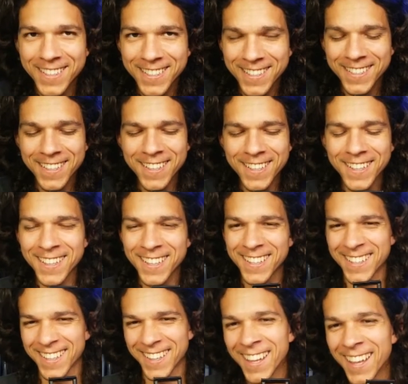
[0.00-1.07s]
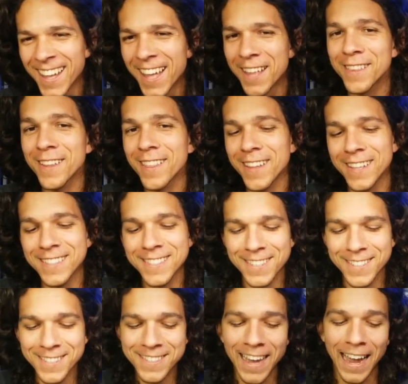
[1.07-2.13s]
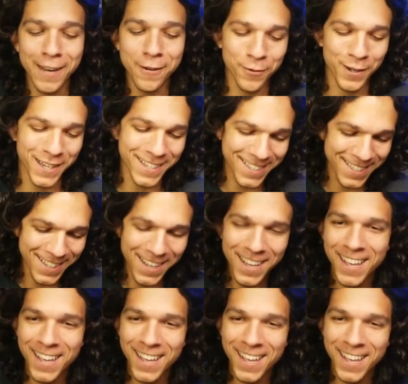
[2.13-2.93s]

the lens is sideways,